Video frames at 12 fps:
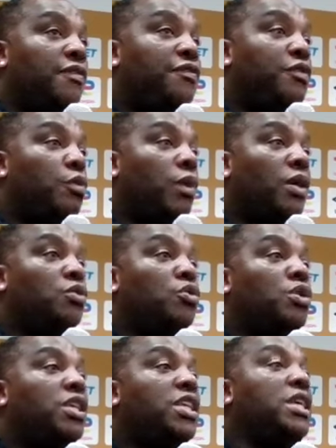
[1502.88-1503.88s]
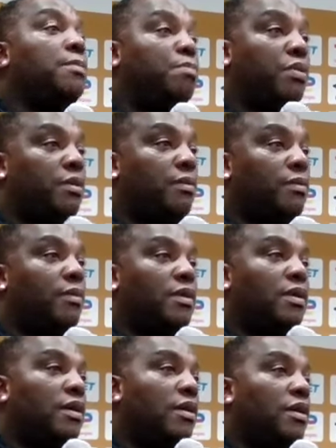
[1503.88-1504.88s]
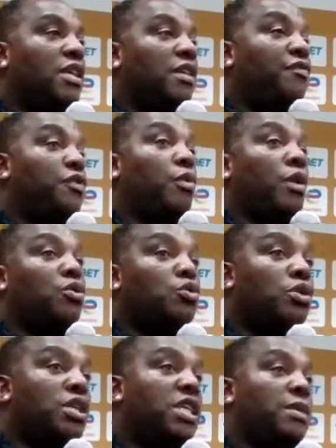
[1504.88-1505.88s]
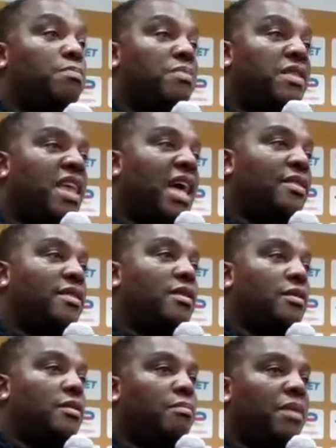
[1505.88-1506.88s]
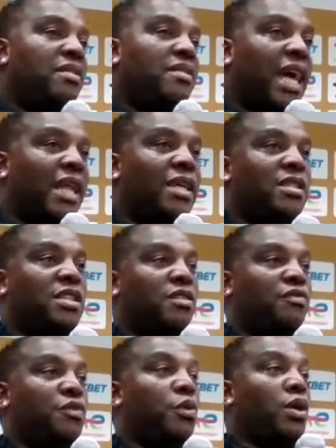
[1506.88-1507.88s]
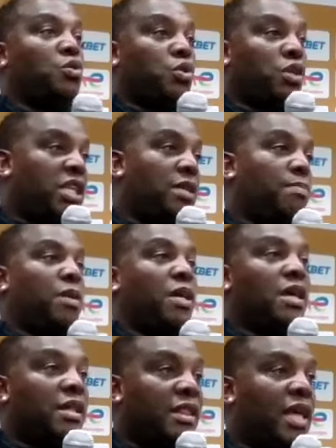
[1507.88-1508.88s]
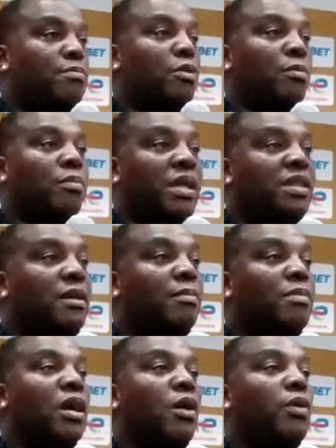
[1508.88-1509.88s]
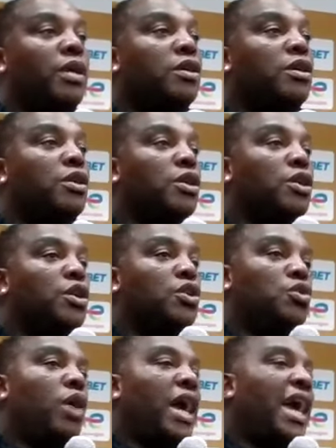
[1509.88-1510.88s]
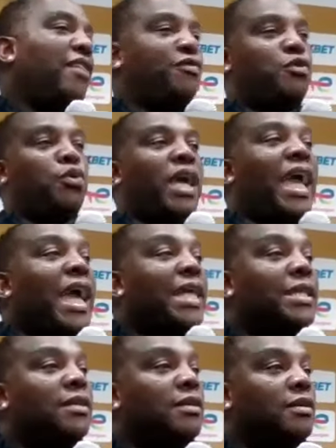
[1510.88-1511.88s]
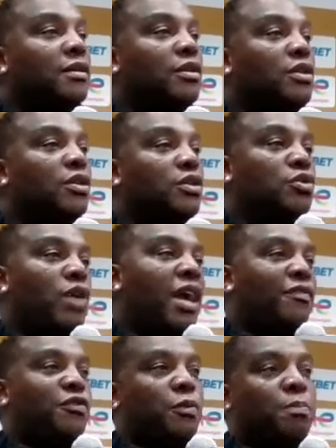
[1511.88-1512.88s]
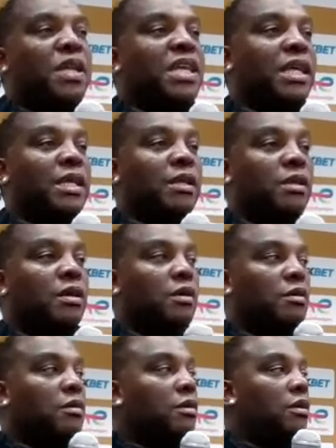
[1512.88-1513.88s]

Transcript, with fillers: if you want to keep, if you want to keep that mentality, if you want to keep that momentum going, you have to add, you have to bring in